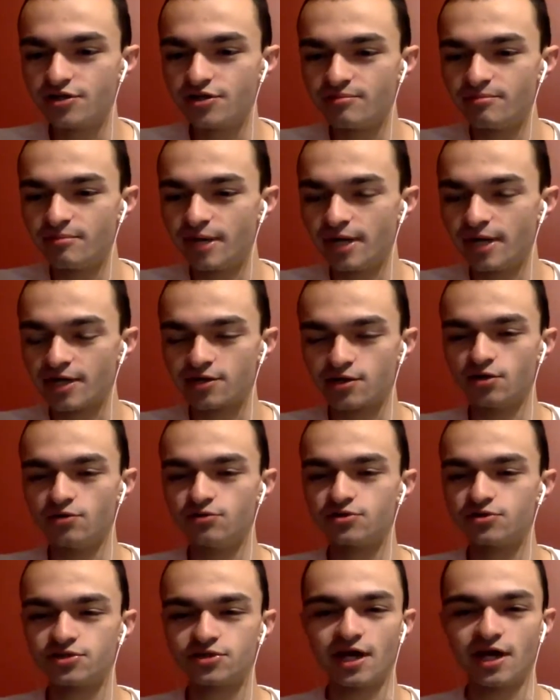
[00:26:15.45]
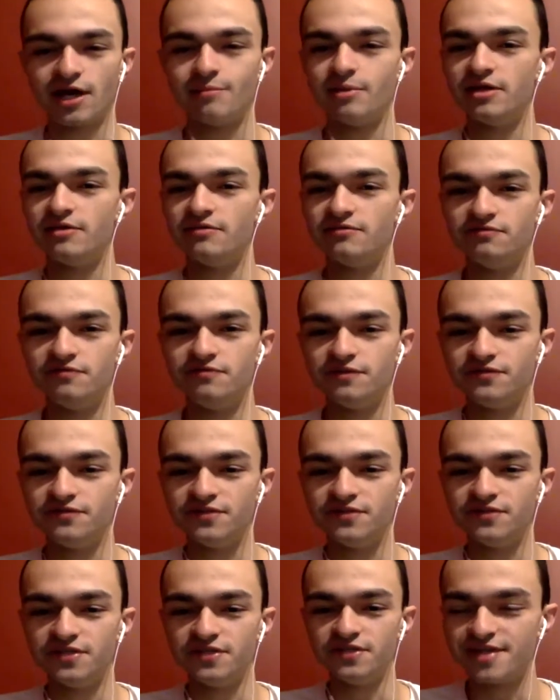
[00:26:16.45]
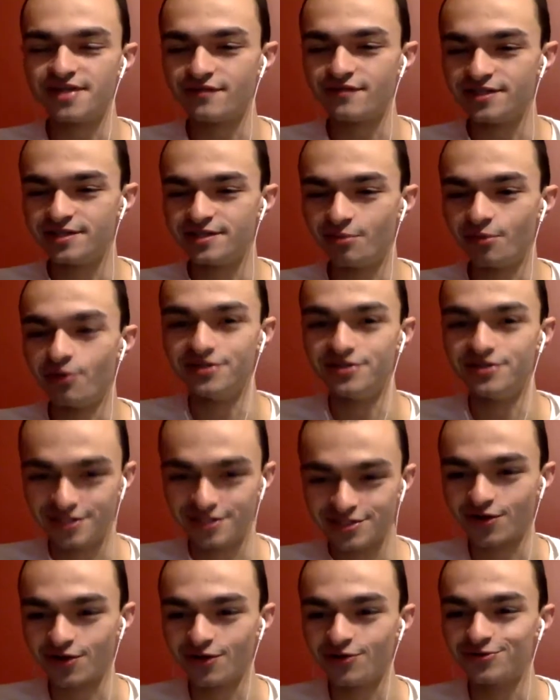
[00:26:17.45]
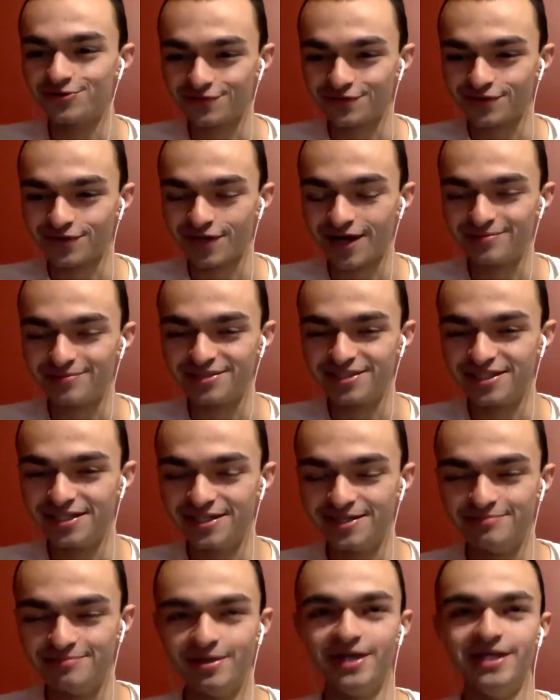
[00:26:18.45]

and by close, I mean 15, 17 points is close for Lob City.